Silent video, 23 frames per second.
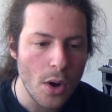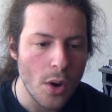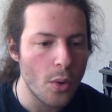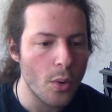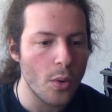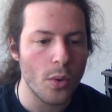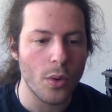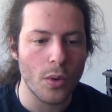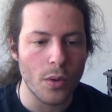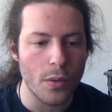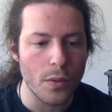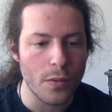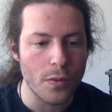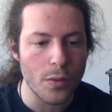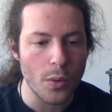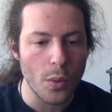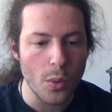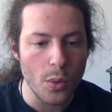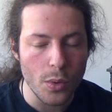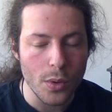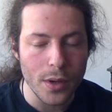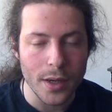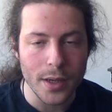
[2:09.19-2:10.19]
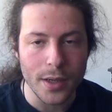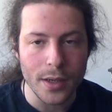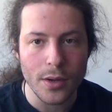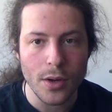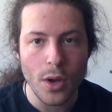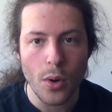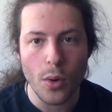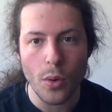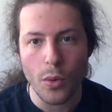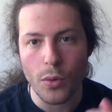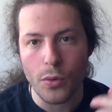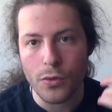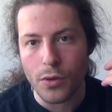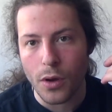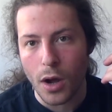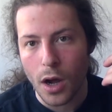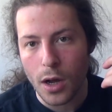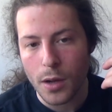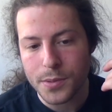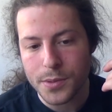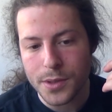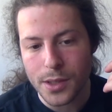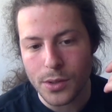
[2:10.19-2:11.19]
or the organ or the
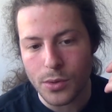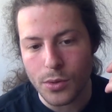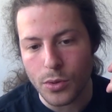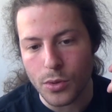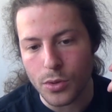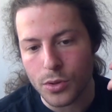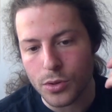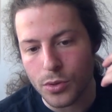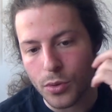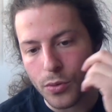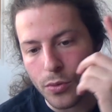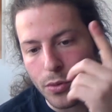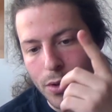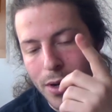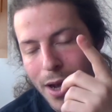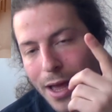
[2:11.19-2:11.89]
harpsichord or the